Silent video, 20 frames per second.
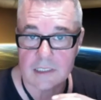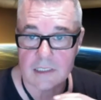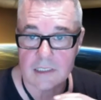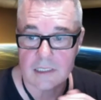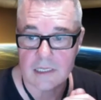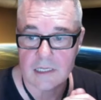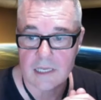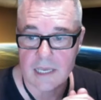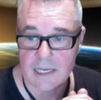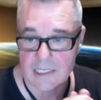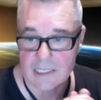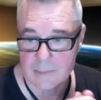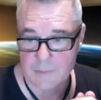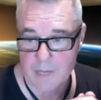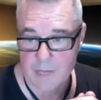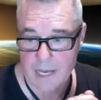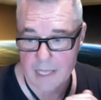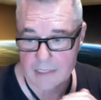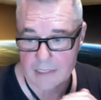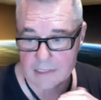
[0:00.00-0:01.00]

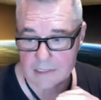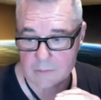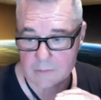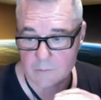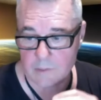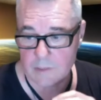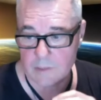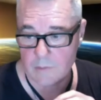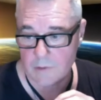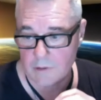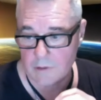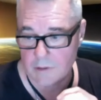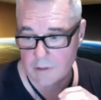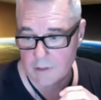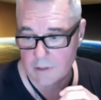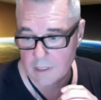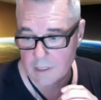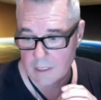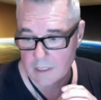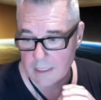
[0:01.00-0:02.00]
expats. We
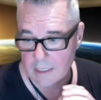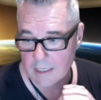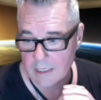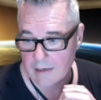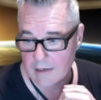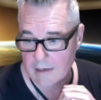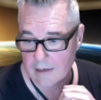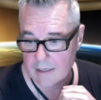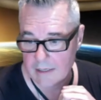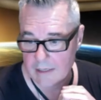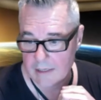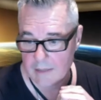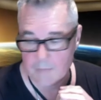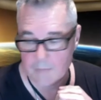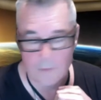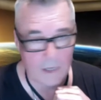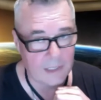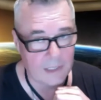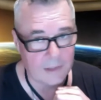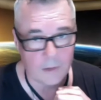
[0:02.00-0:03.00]
were a
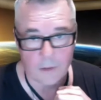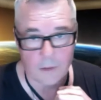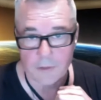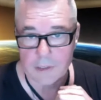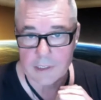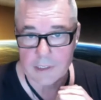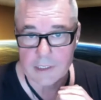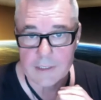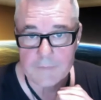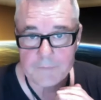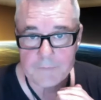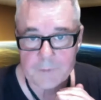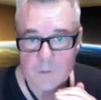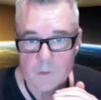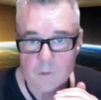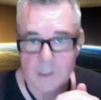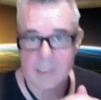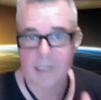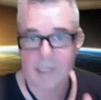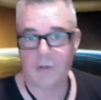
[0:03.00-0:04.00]
minority.
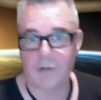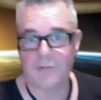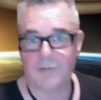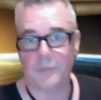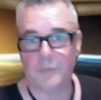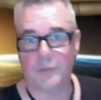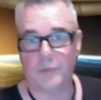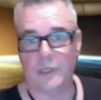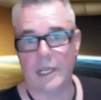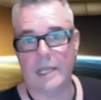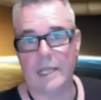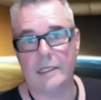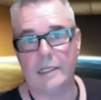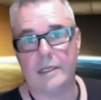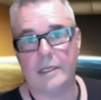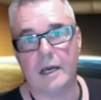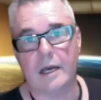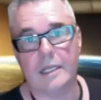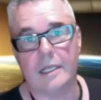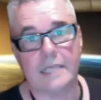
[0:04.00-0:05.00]
We'd get off the plane in
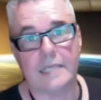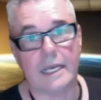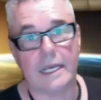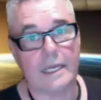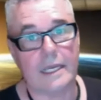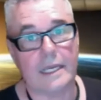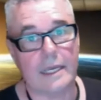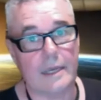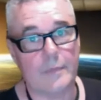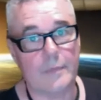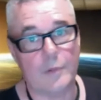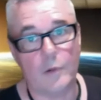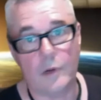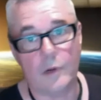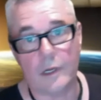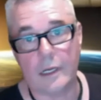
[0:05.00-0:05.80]
Kai Tak Airport,